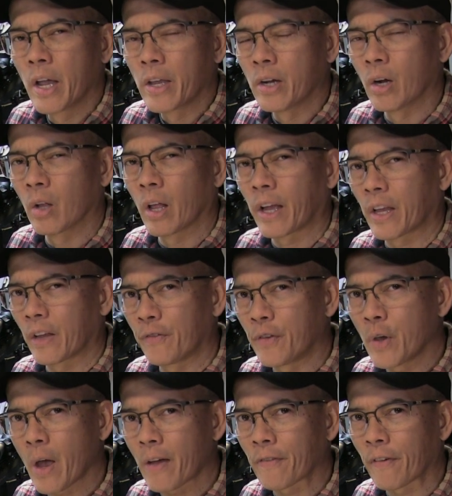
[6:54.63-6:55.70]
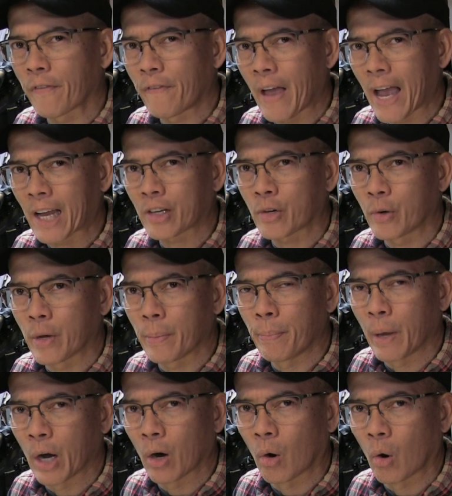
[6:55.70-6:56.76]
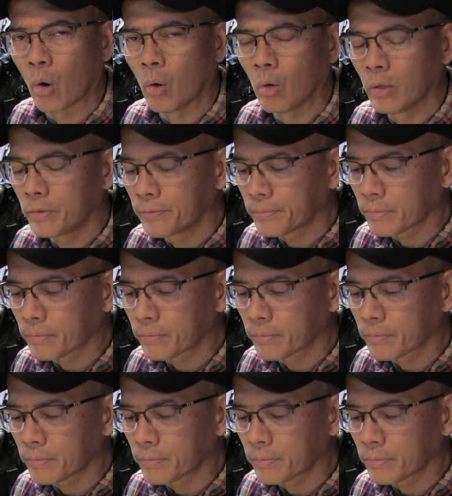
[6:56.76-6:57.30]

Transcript: You know, like if you have a factory barrel,